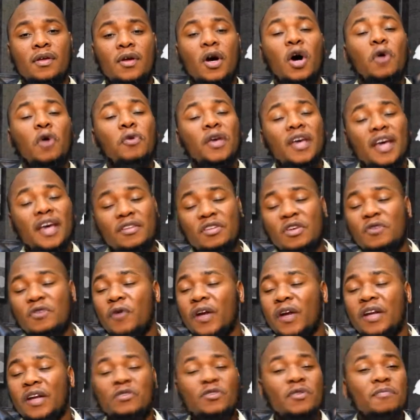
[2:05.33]
Are we getting
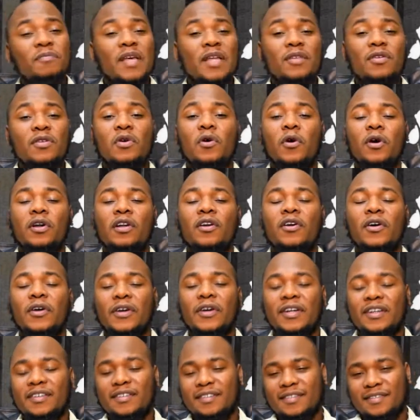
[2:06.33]
ready to meeting our
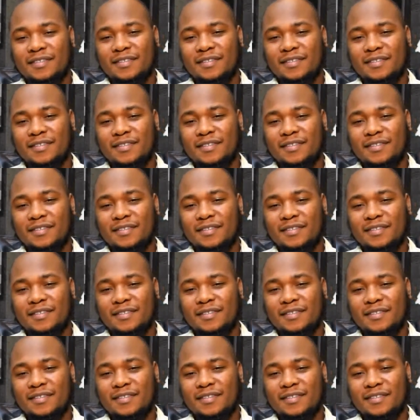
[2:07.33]
Lord?